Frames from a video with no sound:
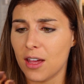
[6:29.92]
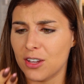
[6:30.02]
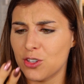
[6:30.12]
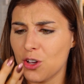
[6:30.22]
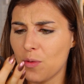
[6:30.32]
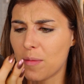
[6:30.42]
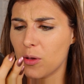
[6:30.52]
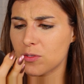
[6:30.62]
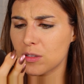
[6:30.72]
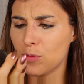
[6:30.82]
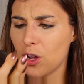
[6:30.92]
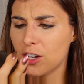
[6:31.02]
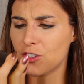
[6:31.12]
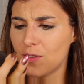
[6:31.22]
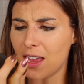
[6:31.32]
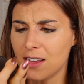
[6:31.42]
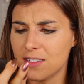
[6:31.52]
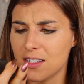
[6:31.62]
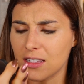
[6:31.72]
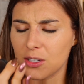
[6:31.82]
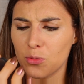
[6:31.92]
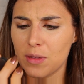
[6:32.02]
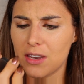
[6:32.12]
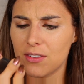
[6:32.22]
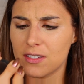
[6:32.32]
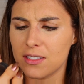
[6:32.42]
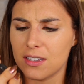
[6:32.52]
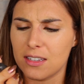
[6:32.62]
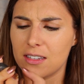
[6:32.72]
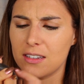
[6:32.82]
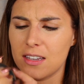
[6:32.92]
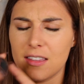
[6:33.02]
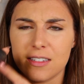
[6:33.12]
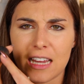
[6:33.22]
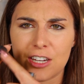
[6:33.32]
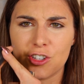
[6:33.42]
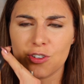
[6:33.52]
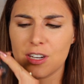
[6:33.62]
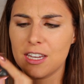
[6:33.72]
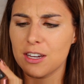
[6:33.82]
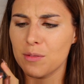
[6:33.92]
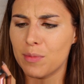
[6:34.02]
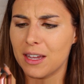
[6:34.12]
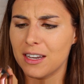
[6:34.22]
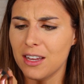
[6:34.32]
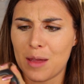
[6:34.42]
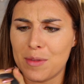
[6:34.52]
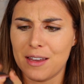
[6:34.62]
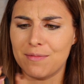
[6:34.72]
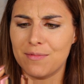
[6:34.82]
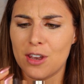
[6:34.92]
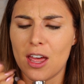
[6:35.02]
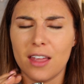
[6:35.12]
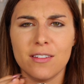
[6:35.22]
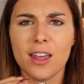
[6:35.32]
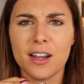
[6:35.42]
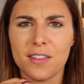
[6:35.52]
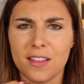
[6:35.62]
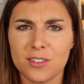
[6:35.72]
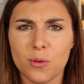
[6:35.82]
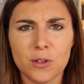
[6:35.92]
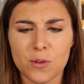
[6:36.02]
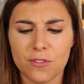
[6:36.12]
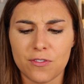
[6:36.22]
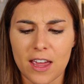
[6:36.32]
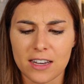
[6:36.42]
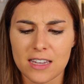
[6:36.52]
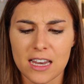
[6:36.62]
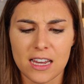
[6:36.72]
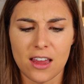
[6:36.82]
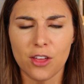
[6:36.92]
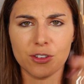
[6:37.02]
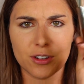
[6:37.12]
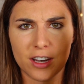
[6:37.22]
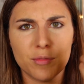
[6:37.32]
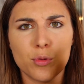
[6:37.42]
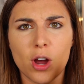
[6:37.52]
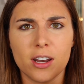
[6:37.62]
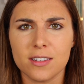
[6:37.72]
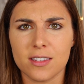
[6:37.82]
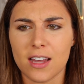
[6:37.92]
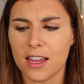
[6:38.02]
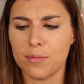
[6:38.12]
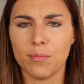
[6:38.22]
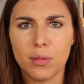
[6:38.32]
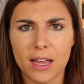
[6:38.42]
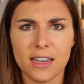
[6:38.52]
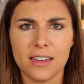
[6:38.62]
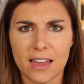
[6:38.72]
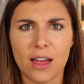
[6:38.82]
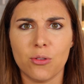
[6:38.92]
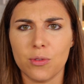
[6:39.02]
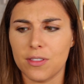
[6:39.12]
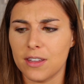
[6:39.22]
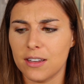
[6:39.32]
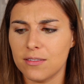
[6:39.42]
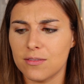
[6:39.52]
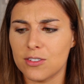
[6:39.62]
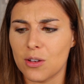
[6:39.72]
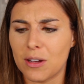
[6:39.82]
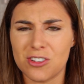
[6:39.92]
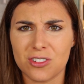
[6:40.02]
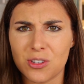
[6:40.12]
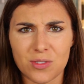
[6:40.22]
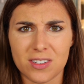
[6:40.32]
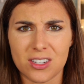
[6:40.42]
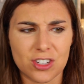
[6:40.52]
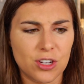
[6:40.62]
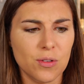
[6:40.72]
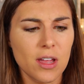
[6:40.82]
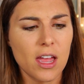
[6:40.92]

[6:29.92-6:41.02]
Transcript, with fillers: uh, took away most of the product. You can see a little bit of it in, in the texture in here, but I mean, not, not anything that's going to affect any other kind of products that I blend out with it. So I just used a tissue.